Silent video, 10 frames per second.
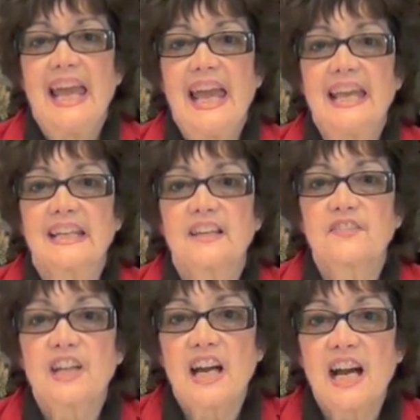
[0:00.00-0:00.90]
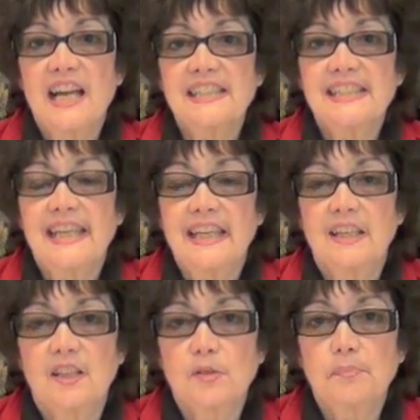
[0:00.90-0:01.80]
And I've got to
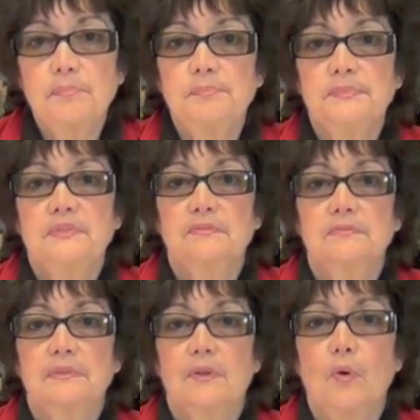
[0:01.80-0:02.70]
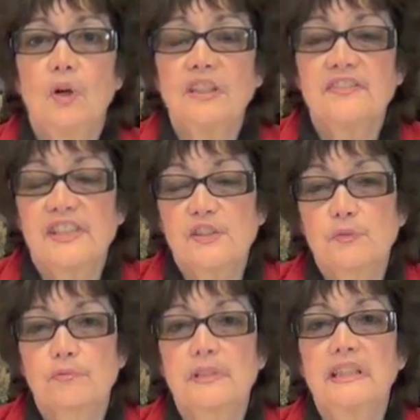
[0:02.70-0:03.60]
help all of
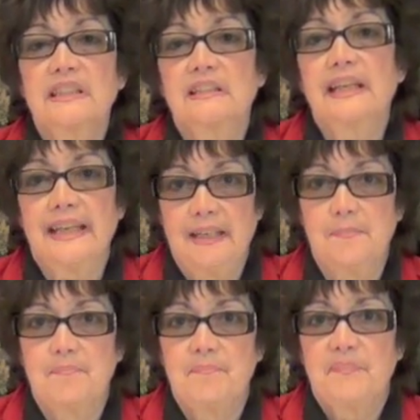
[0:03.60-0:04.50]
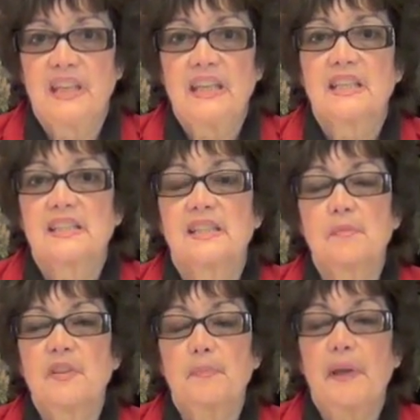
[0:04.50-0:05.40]
us reclaim
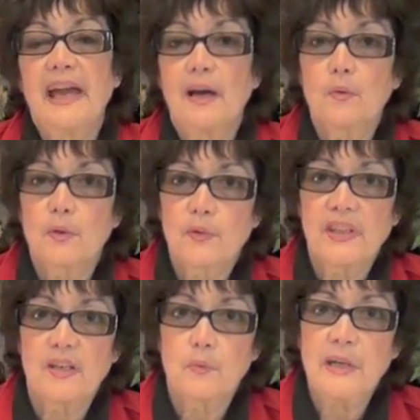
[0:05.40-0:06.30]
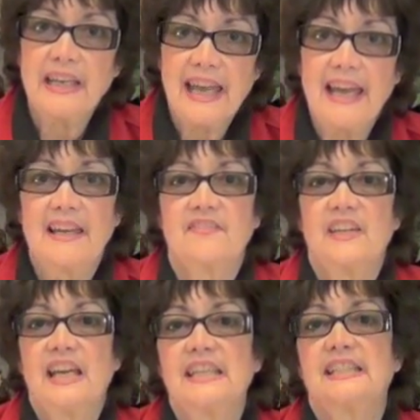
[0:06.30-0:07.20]
some of the power that we have
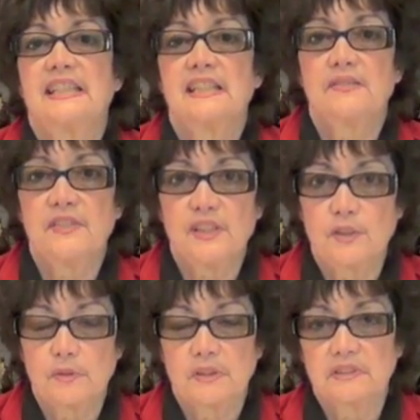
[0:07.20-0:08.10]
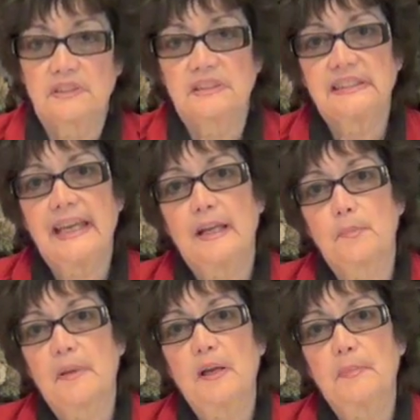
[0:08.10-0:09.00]
as individuals to
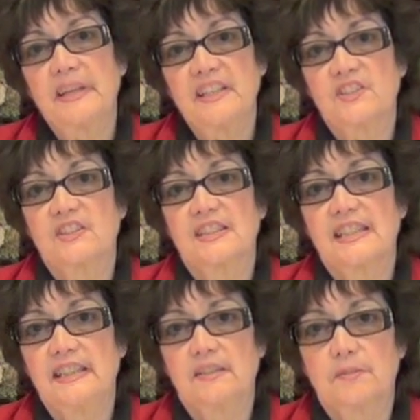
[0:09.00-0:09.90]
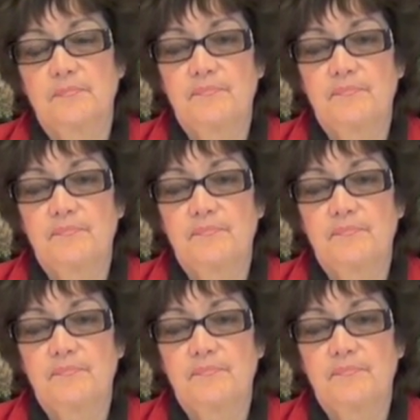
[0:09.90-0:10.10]
help our patients heal.